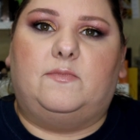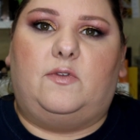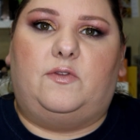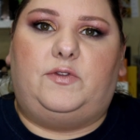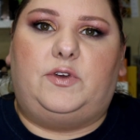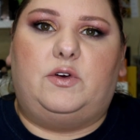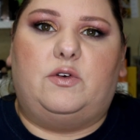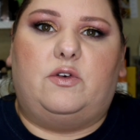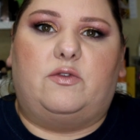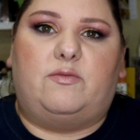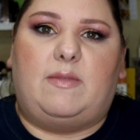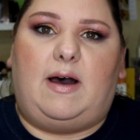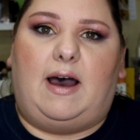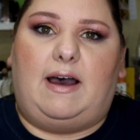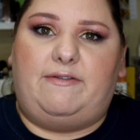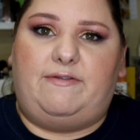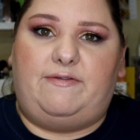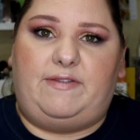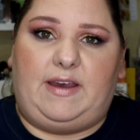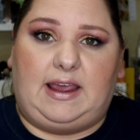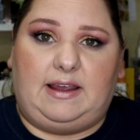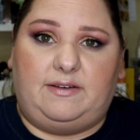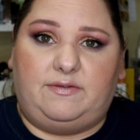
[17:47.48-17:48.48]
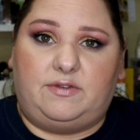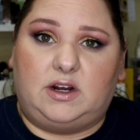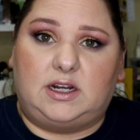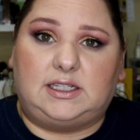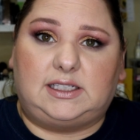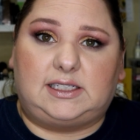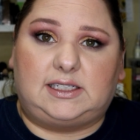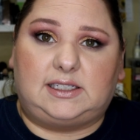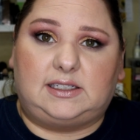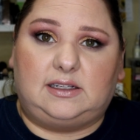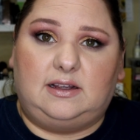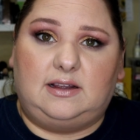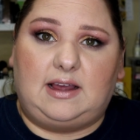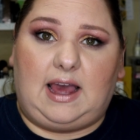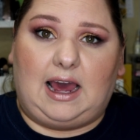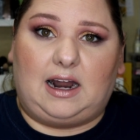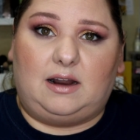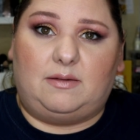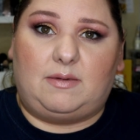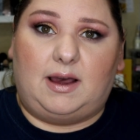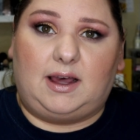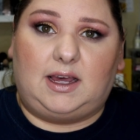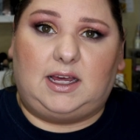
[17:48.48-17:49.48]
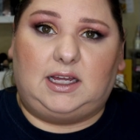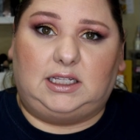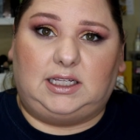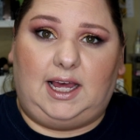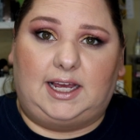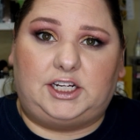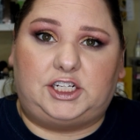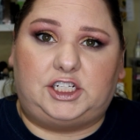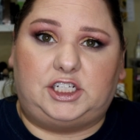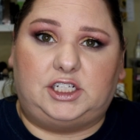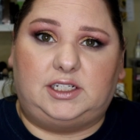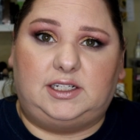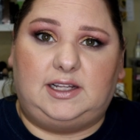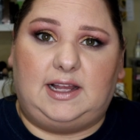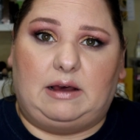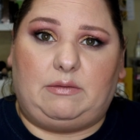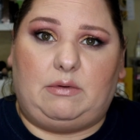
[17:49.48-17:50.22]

few of my favorites out of my collection,